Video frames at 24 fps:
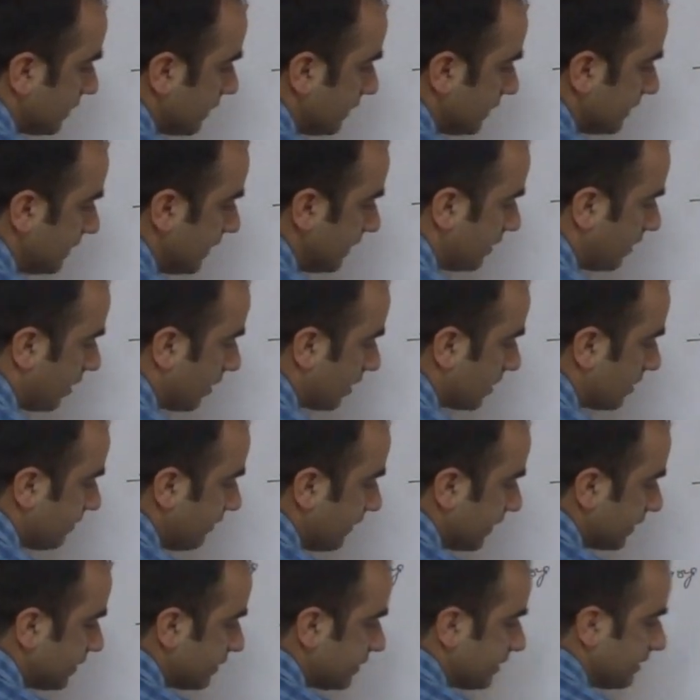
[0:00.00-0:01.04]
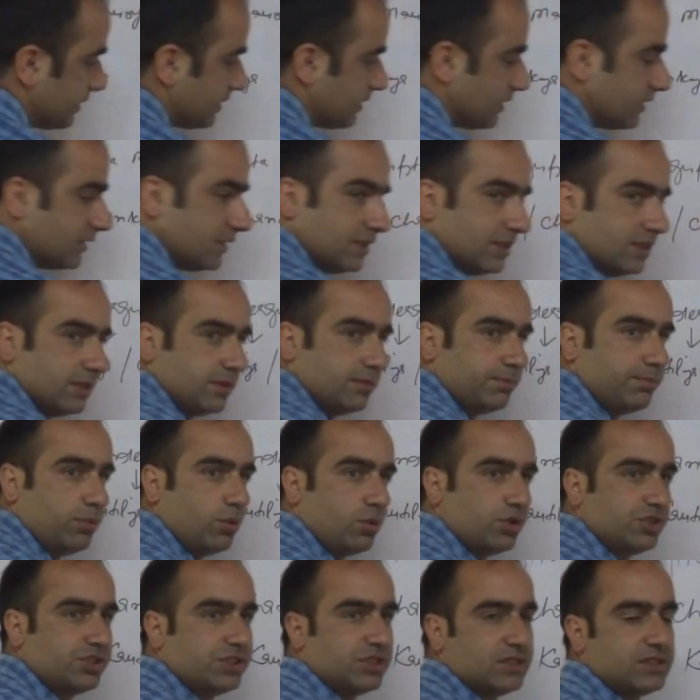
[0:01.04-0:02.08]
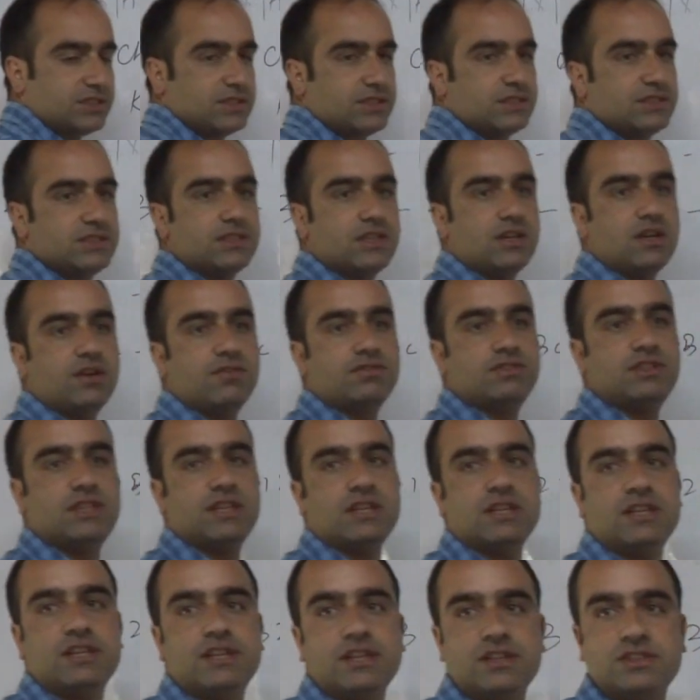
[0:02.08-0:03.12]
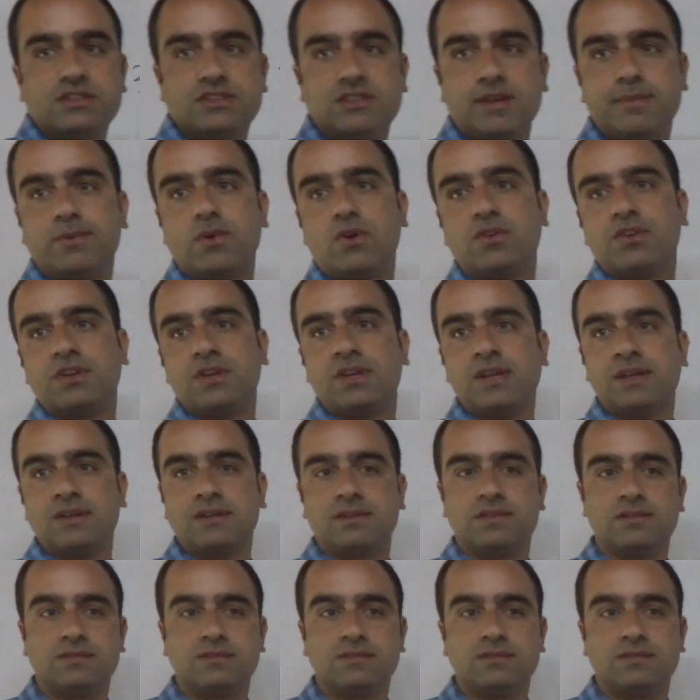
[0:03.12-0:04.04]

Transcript: the northwest portions of the Indian subcontinent.